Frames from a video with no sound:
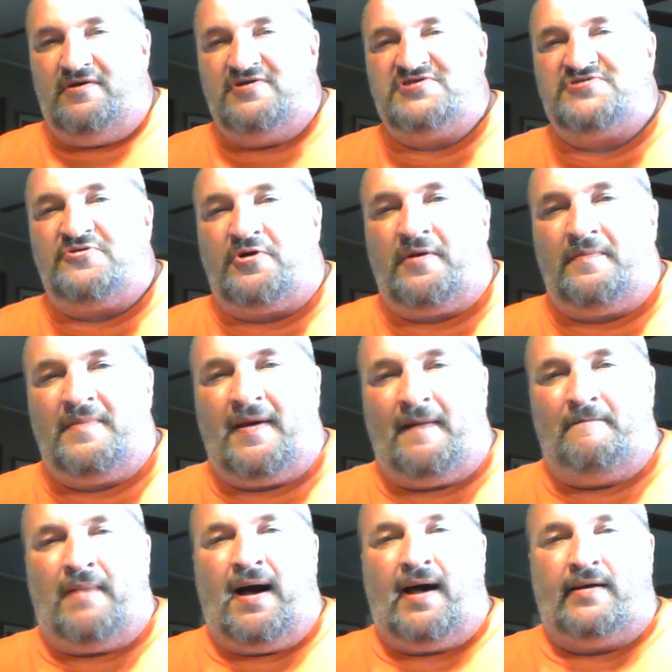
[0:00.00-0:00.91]
You shorted me
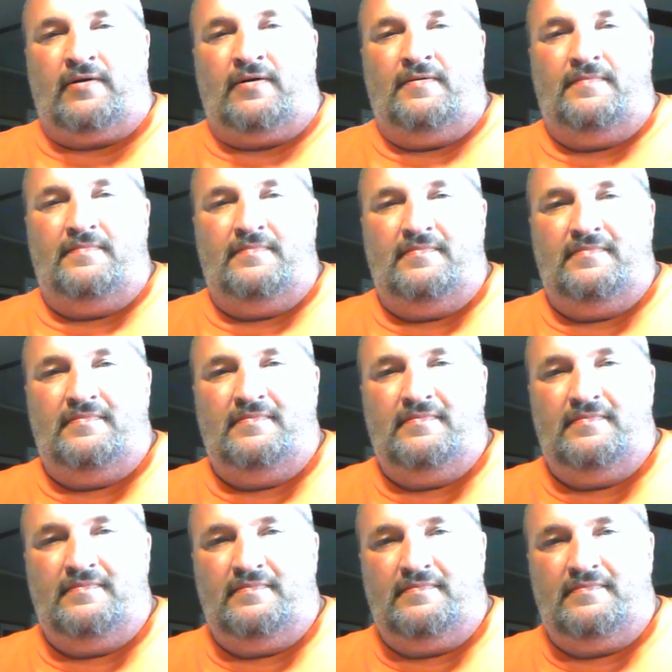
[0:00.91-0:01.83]
a bottle
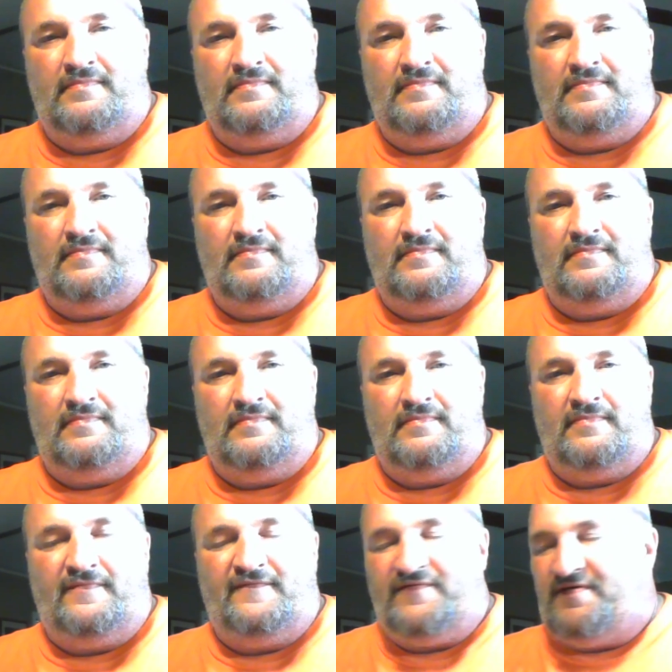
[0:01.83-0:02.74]

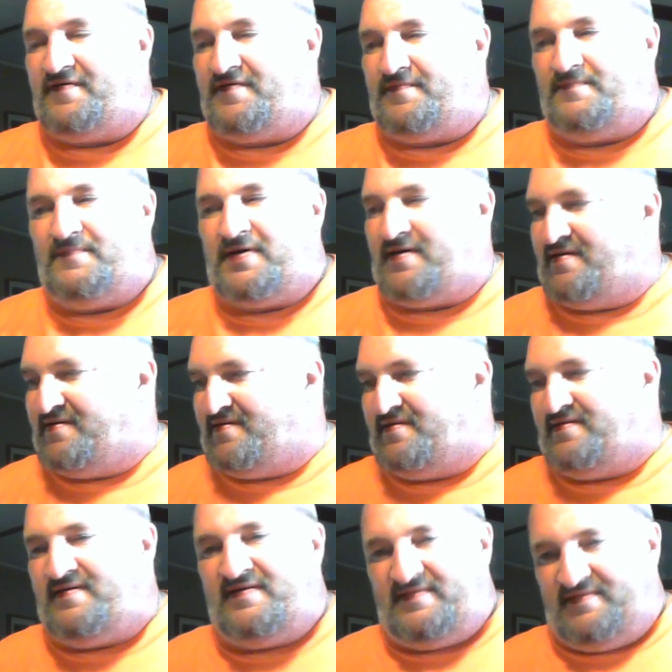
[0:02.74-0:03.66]
for this
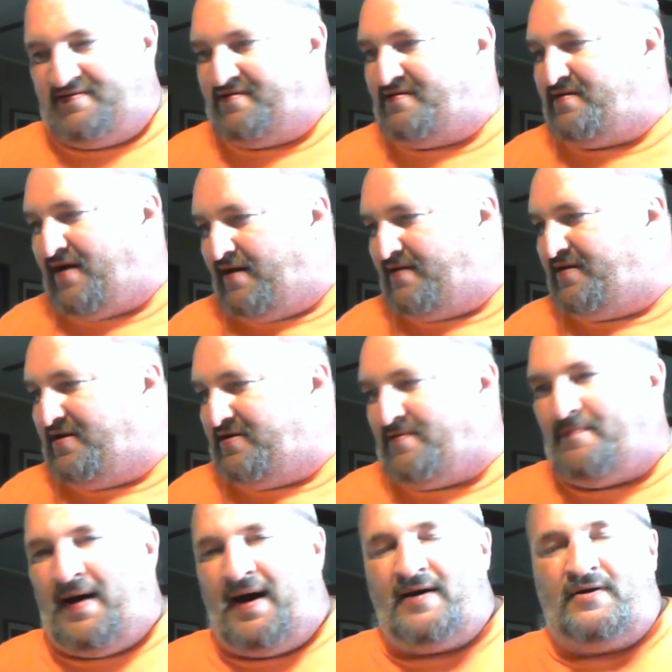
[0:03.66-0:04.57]
because the, the, I leaked
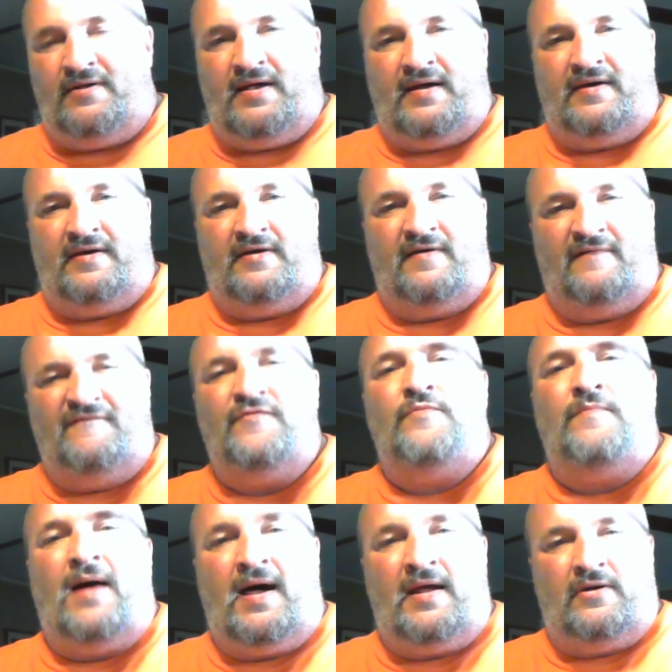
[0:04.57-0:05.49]
a bottle out of here, a
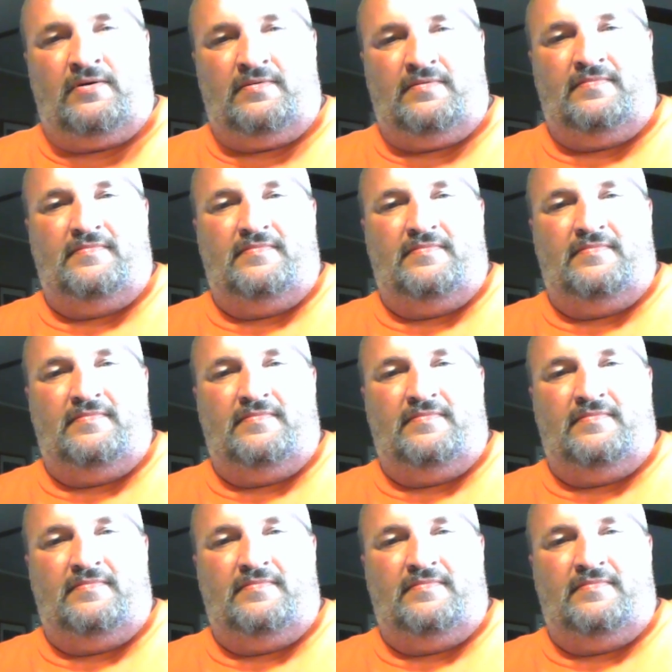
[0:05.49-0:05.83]
full bottle.